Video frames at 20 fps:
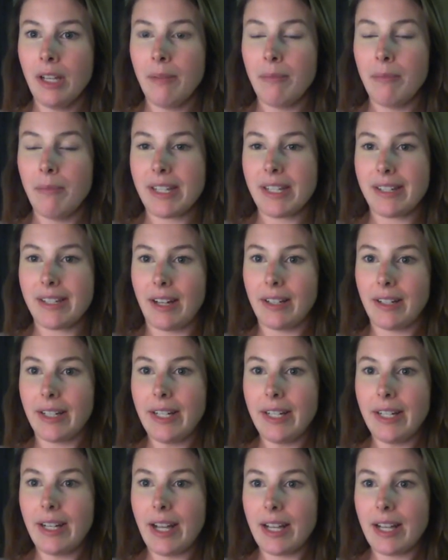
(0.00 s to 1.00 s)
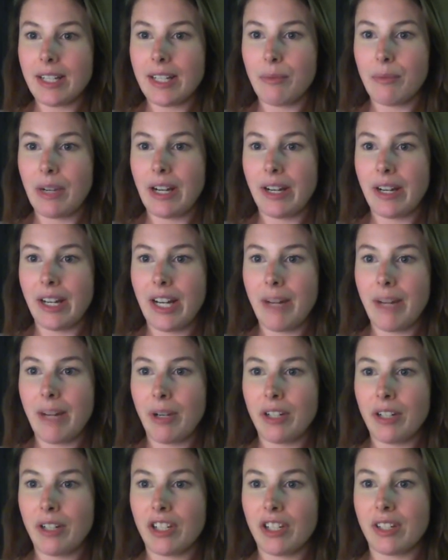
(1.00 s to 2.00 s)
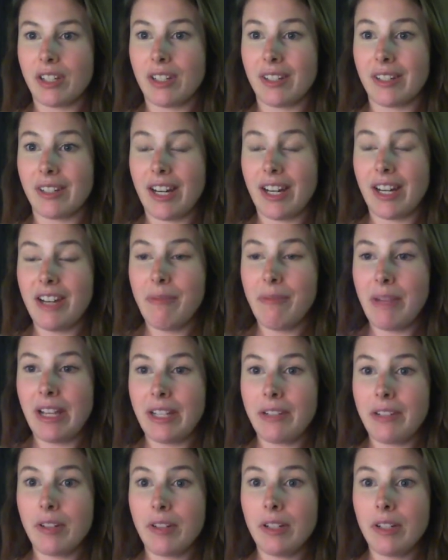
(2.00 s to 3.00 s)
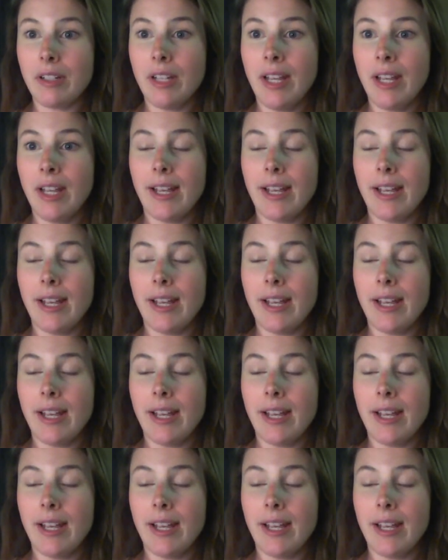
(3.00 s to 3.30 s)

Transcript: Ms. Duncan asked, where can I purchase the study manual?